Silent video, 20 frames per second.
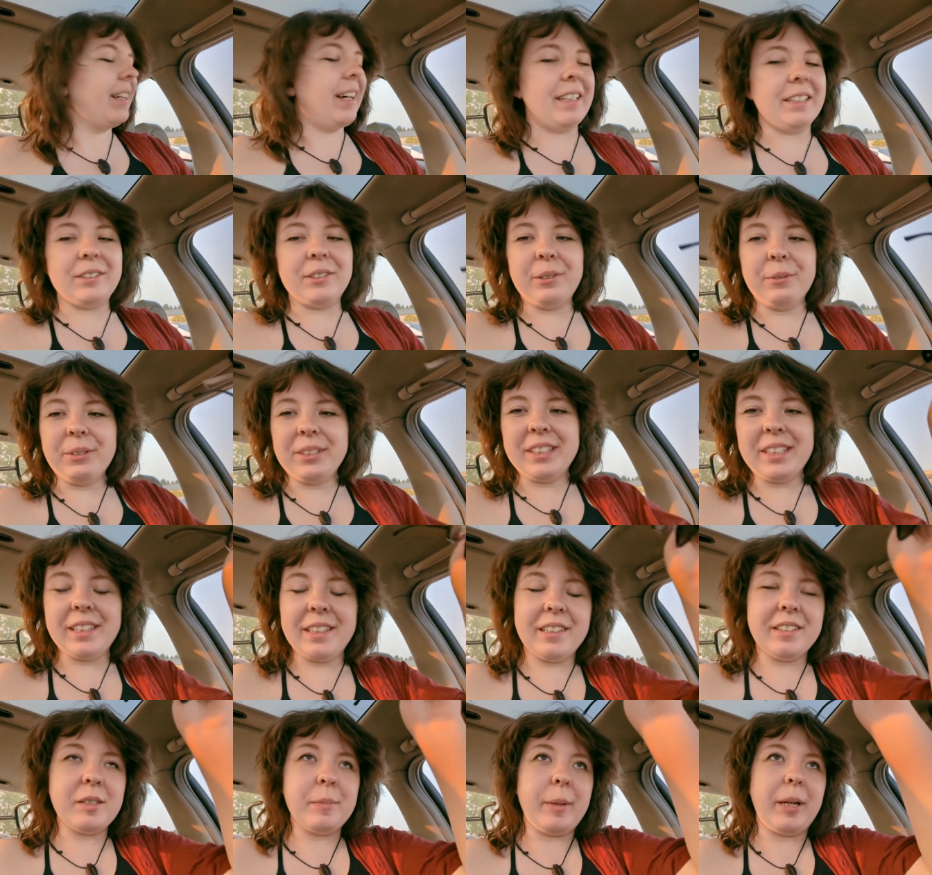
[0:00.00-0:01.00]
I don't know what it
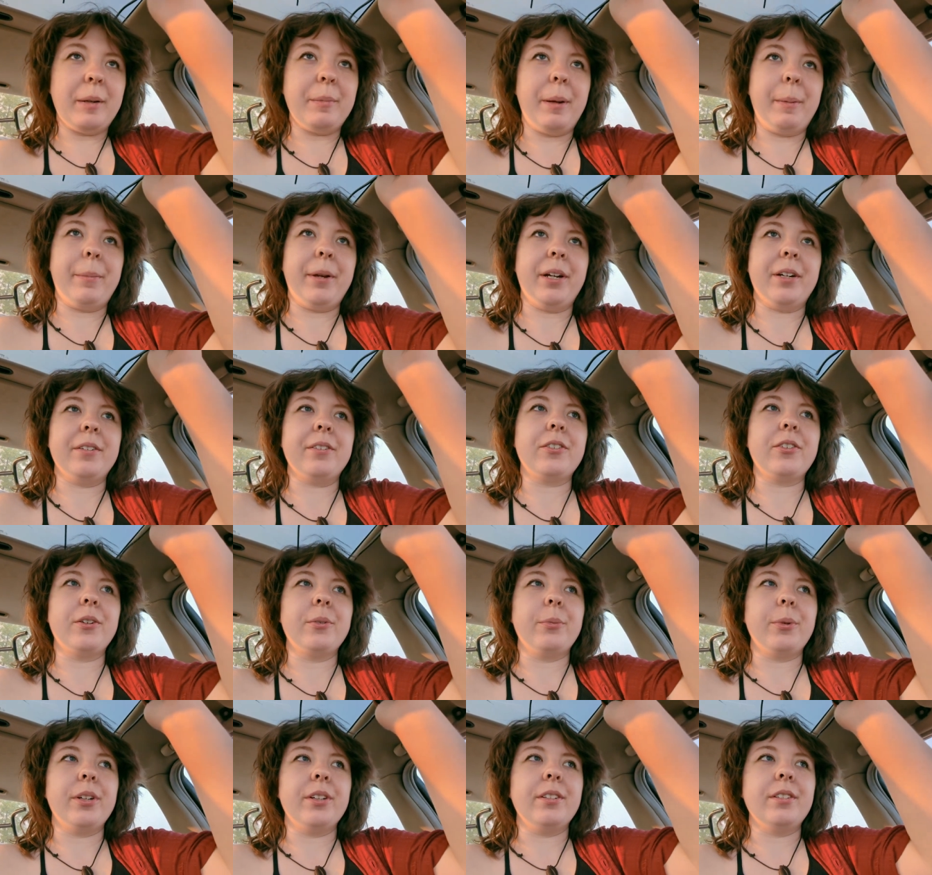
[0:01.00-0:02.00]
is about my parents'
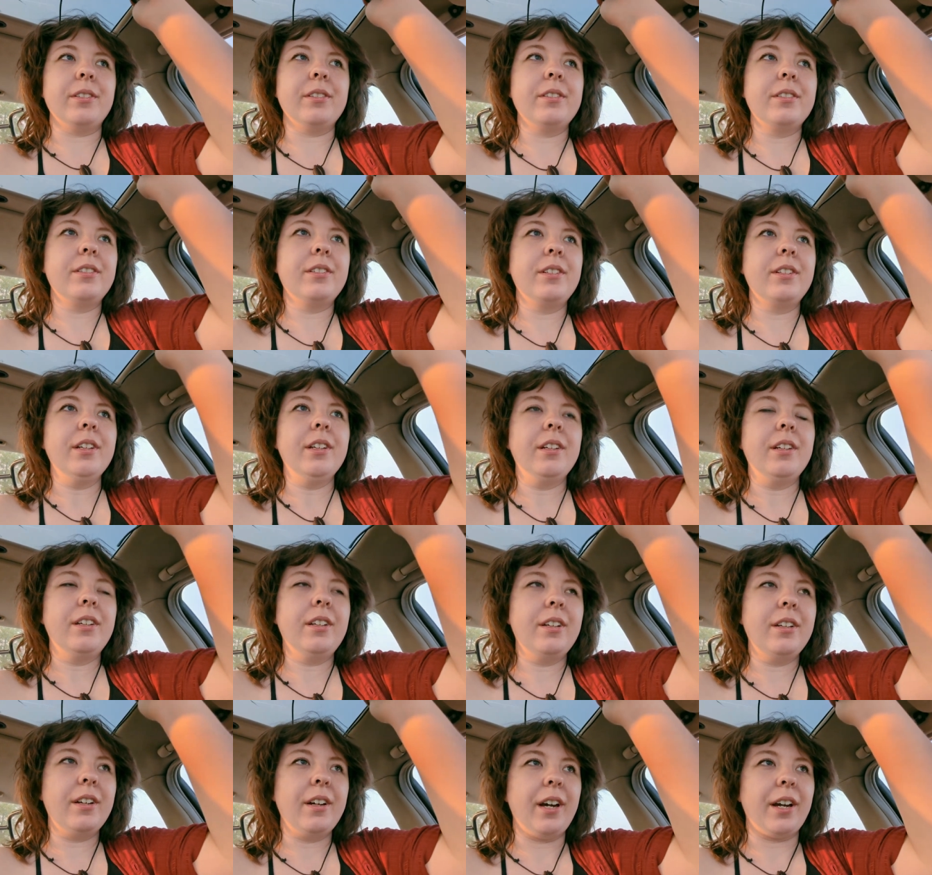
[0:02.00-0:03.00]
Goodwill.
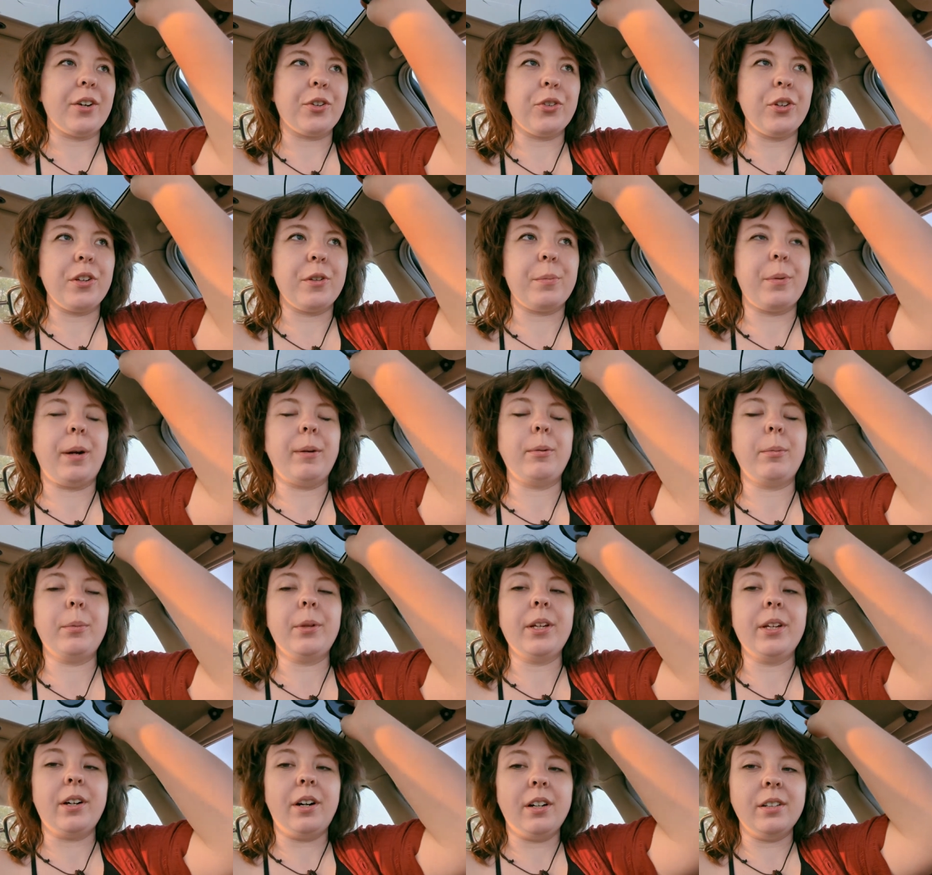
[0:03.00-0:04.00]
Actually, it's
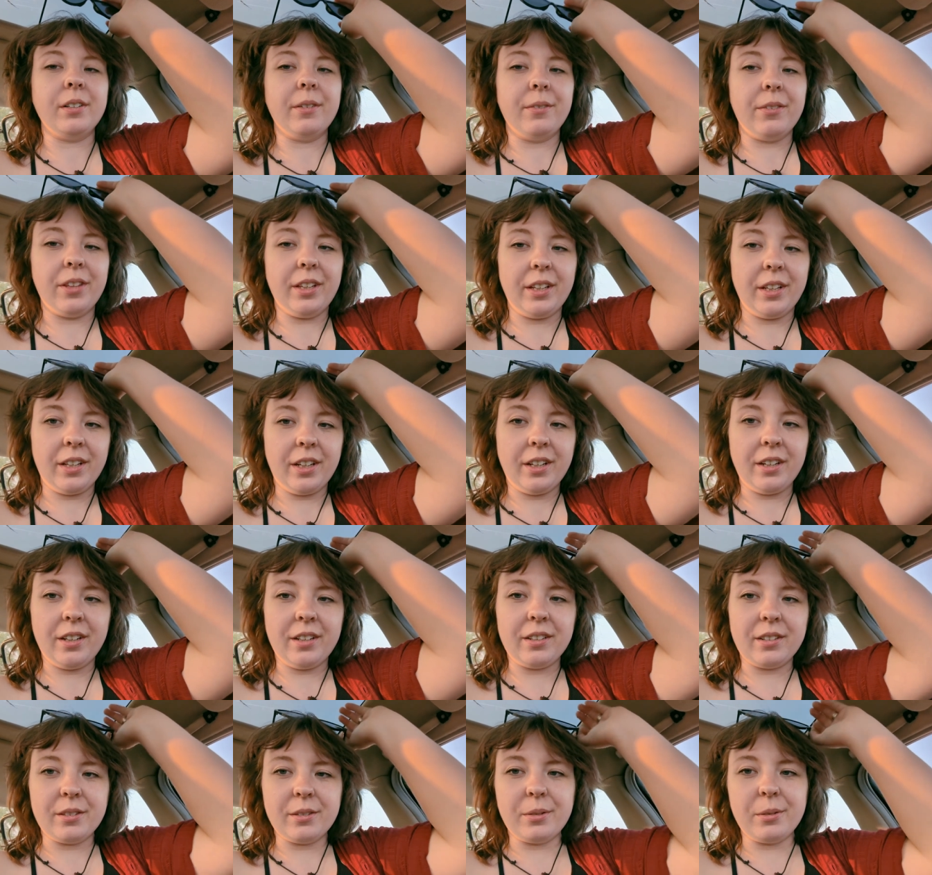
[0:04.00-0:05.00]
probably all of
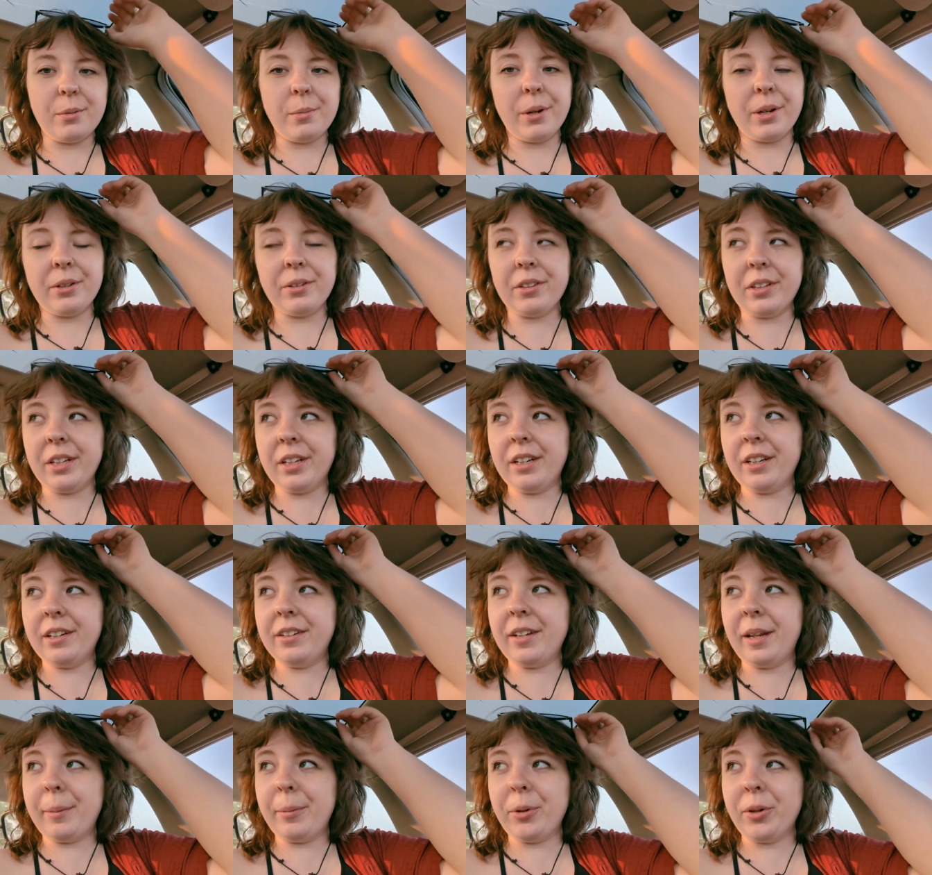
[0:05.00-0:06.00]
the wealthy
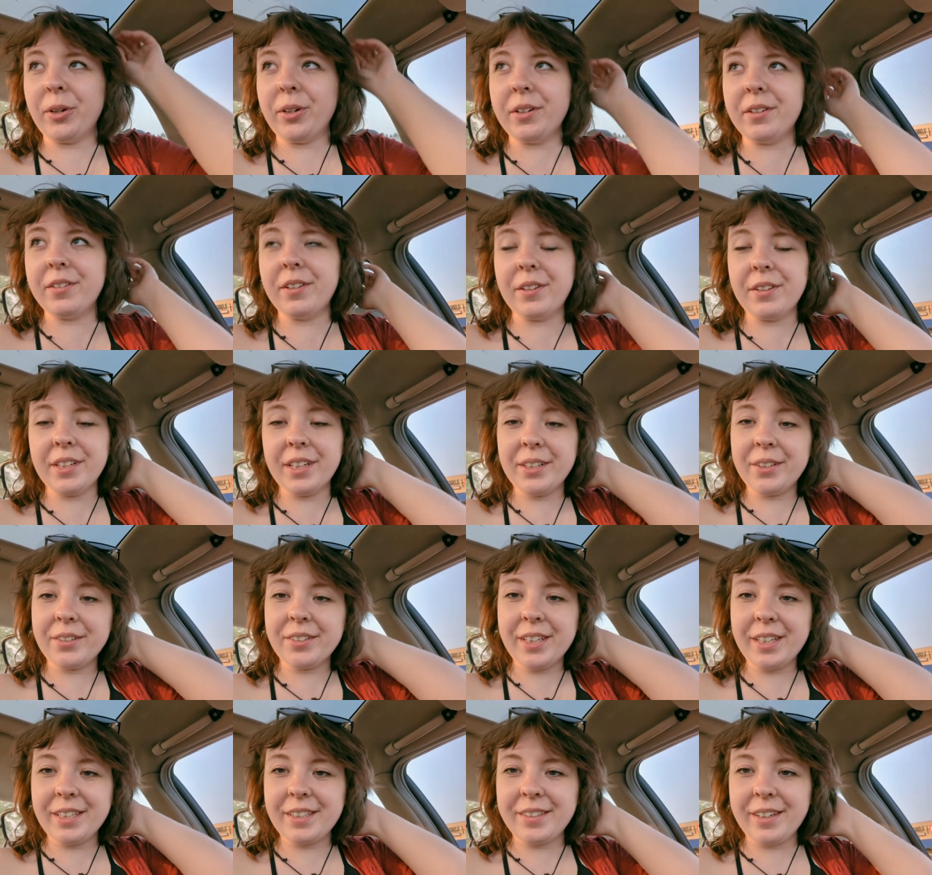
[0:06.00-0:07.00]
neighborhoods on the other
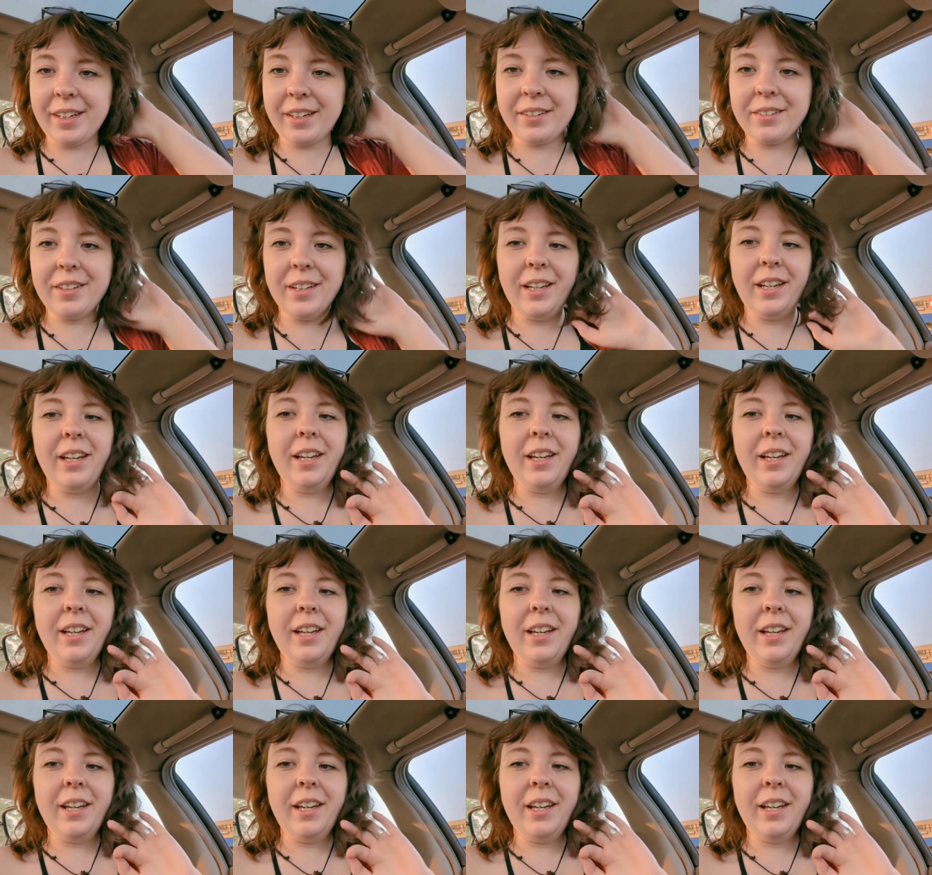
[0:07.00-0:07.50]
side of town.